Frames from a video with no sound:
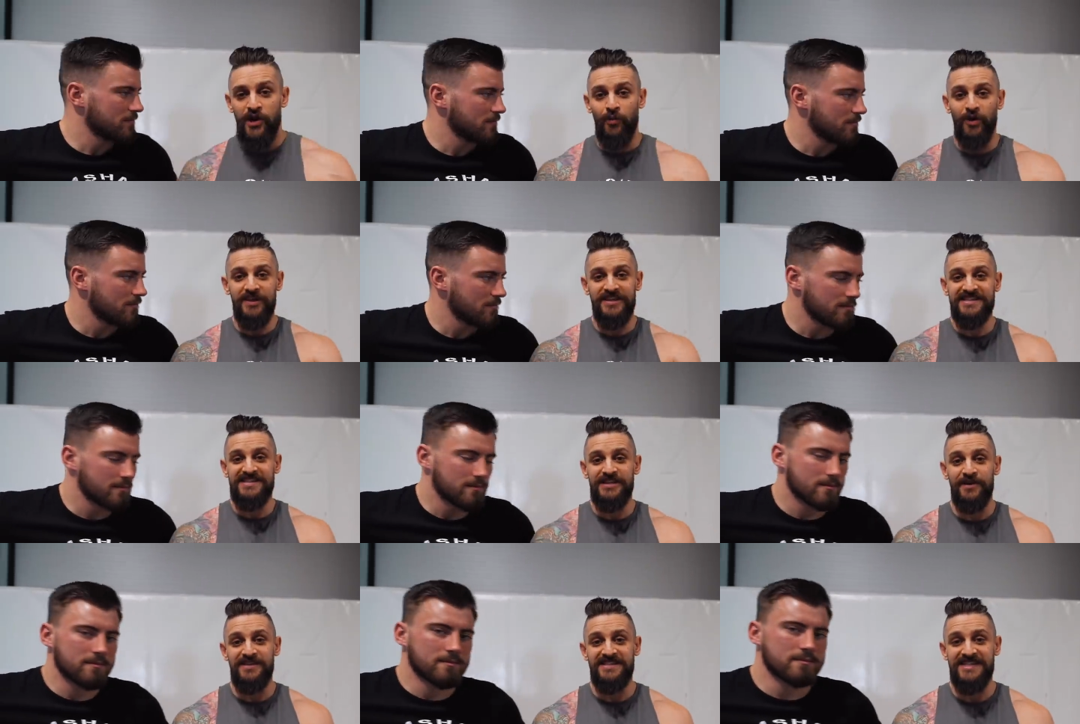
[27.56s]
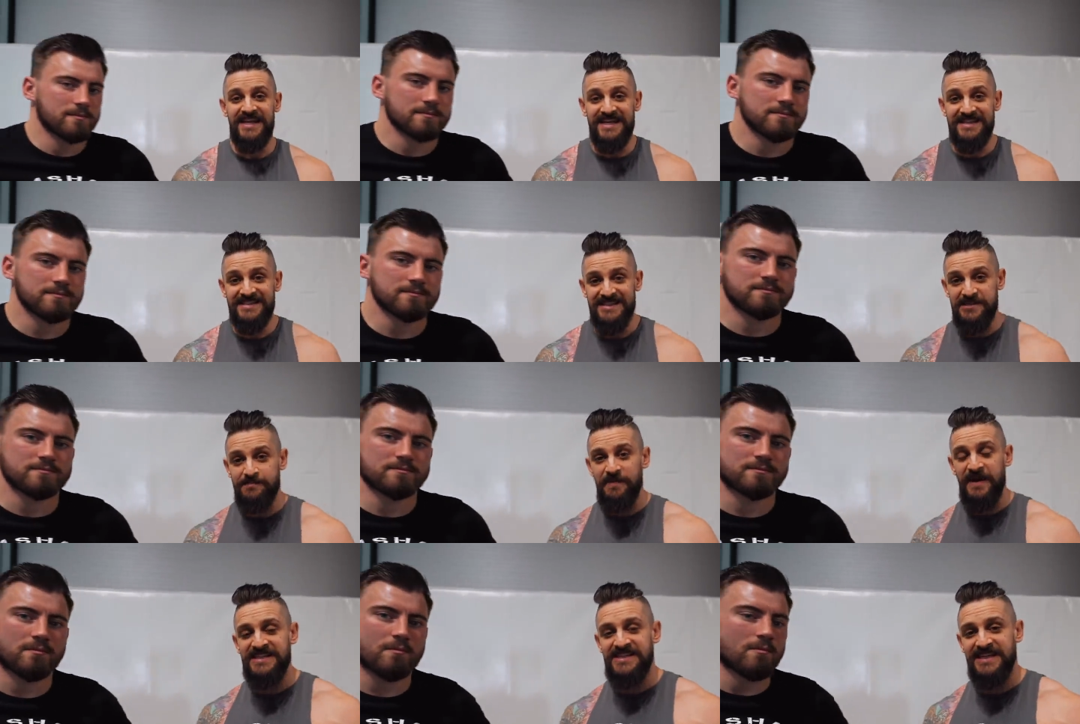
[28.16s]
Speaker 1: And what this series is, is
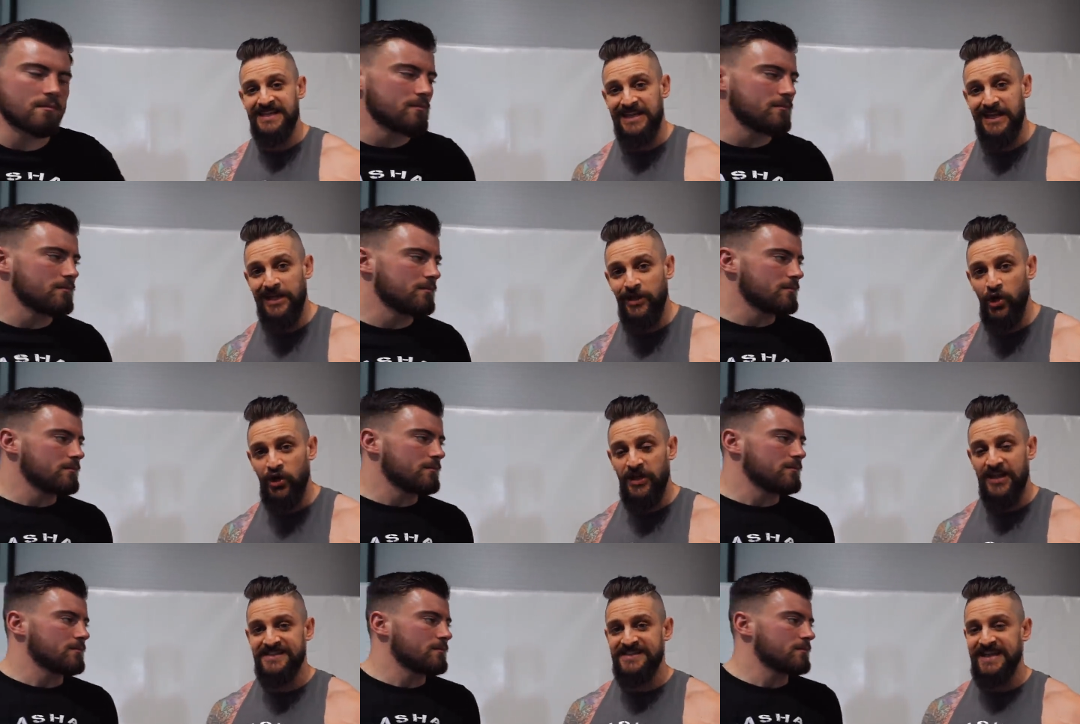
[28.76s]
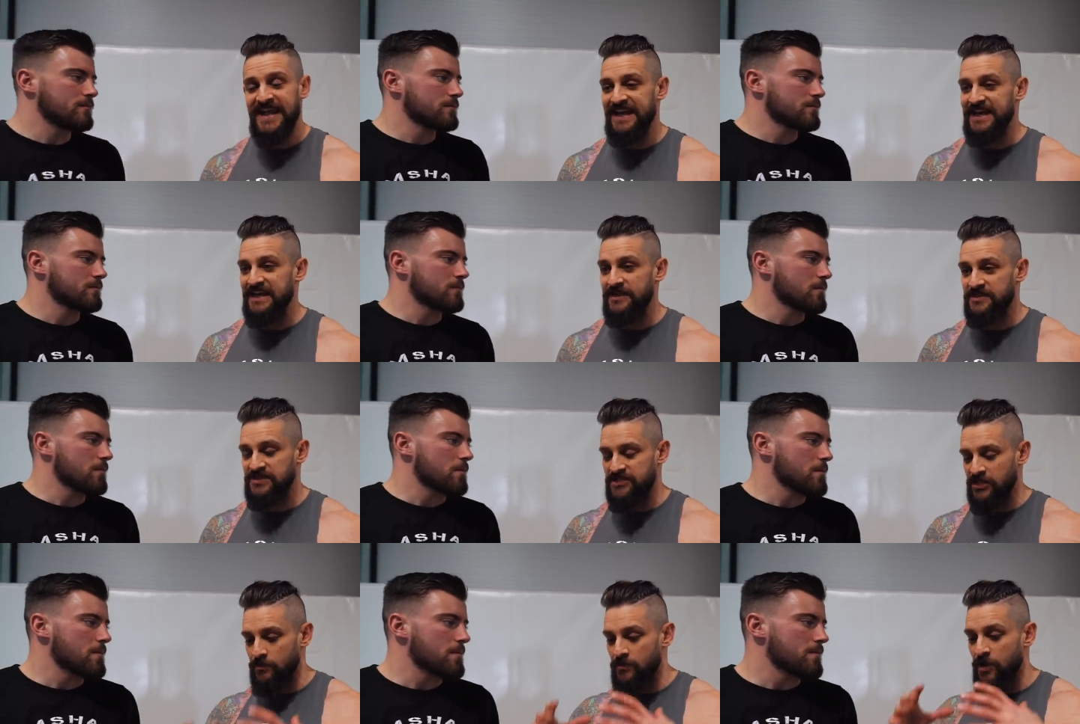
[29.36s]
basically a look at taking
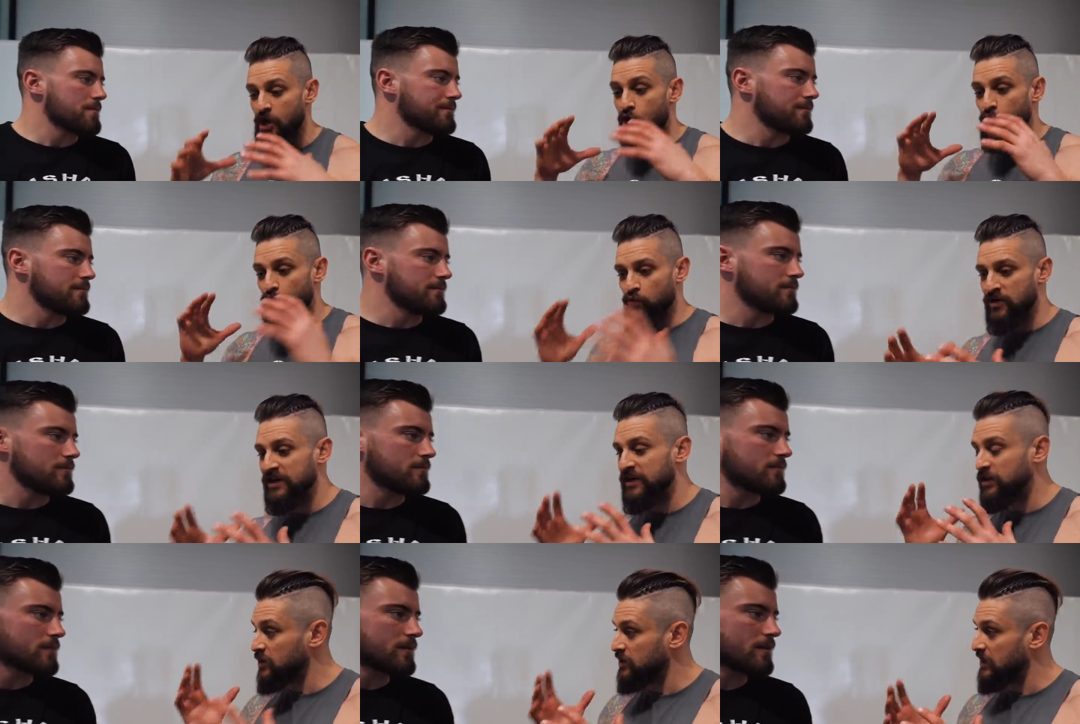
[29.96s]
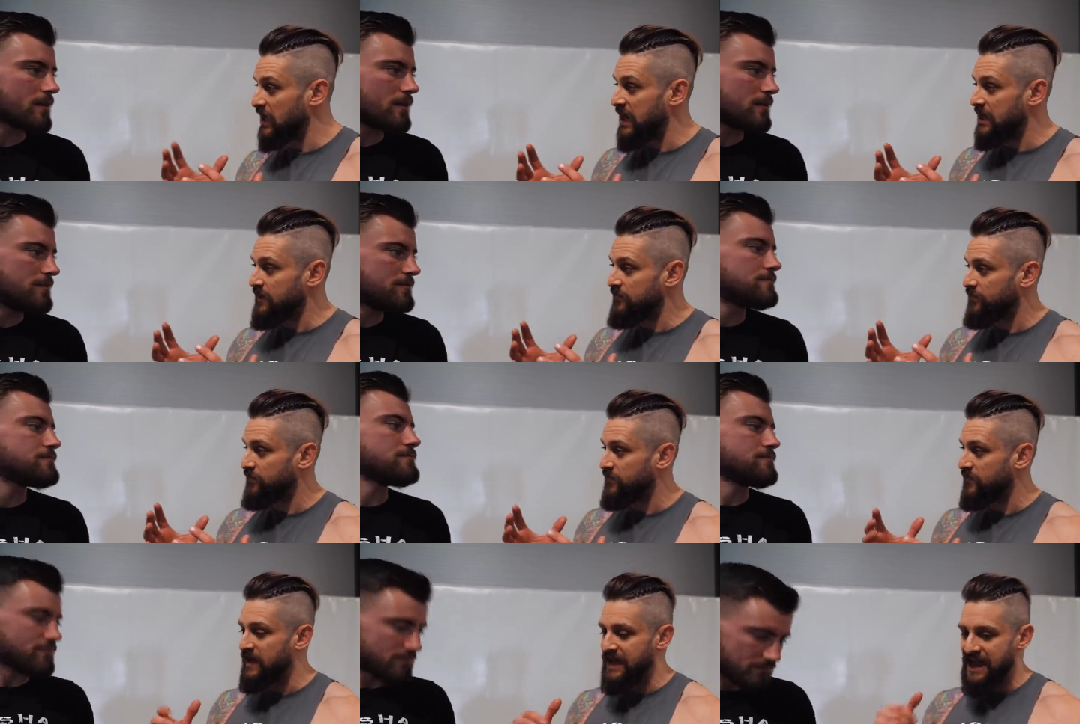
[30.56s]
some real life
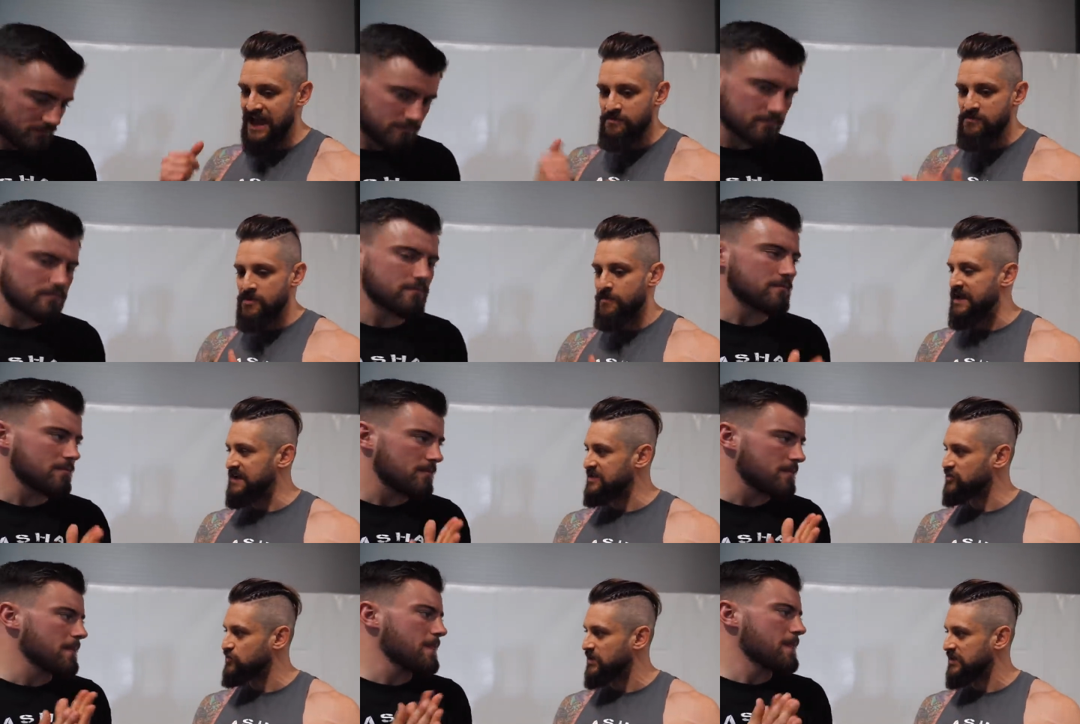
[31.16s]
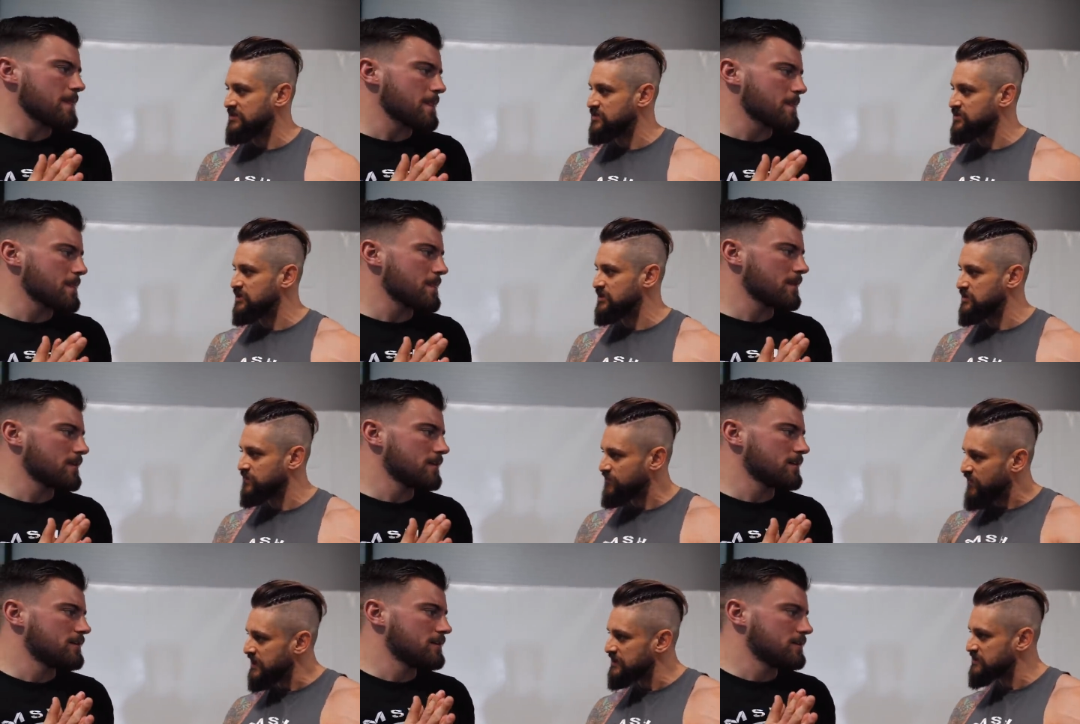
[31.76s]
MMA strategies,
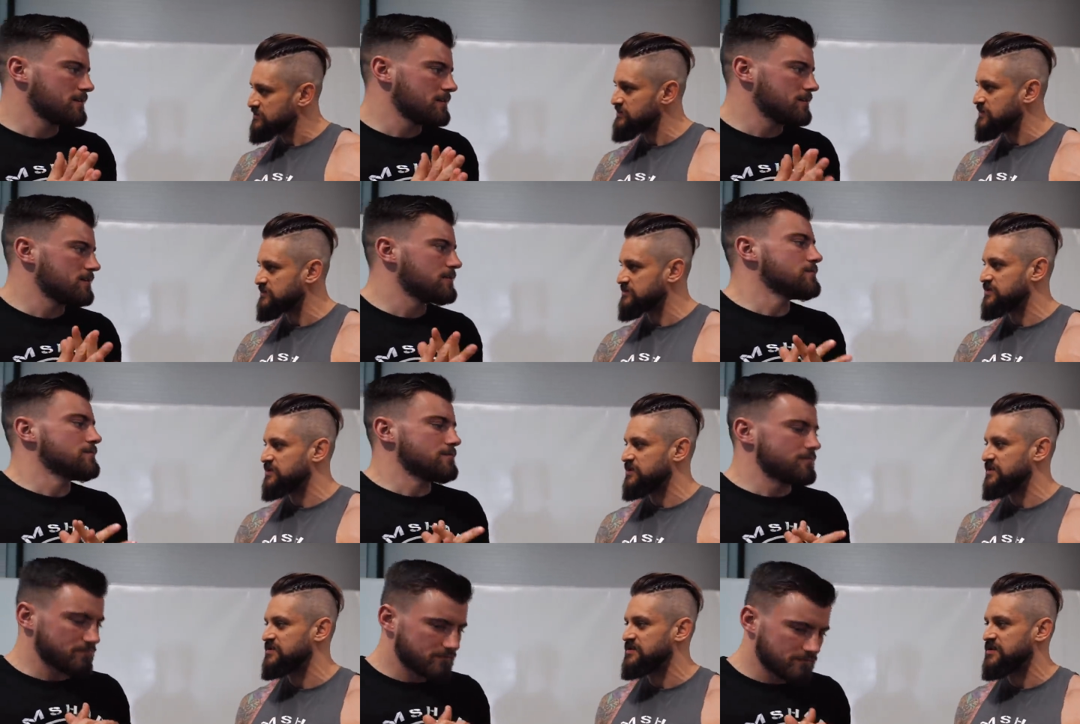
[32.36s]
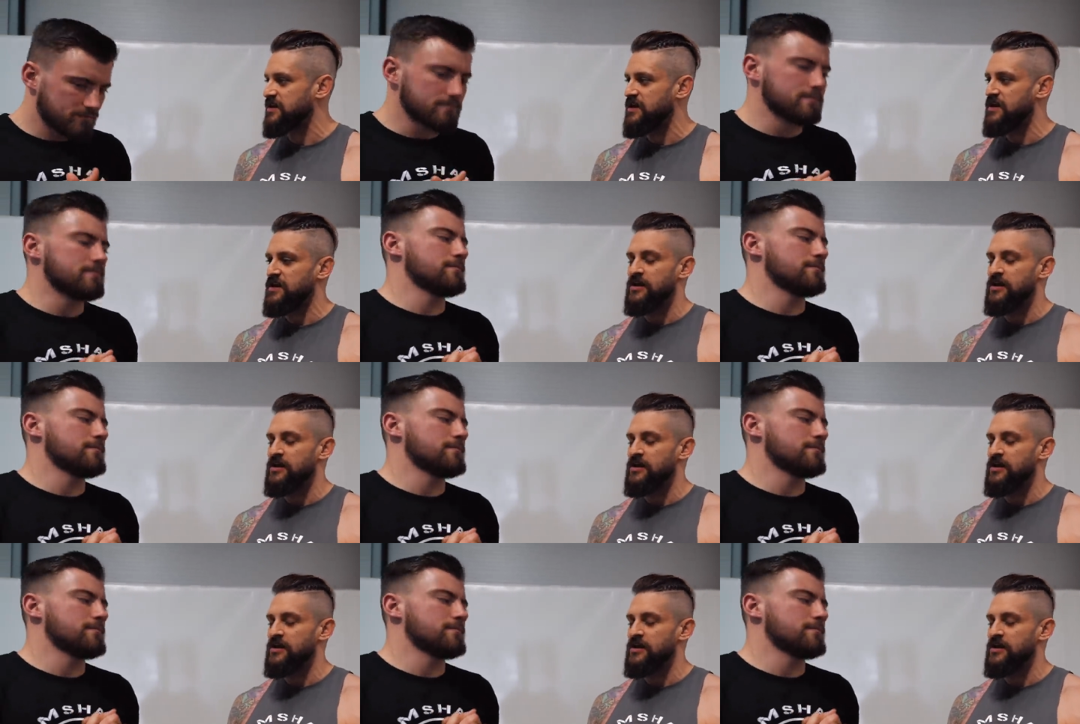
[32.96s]
fight strategies,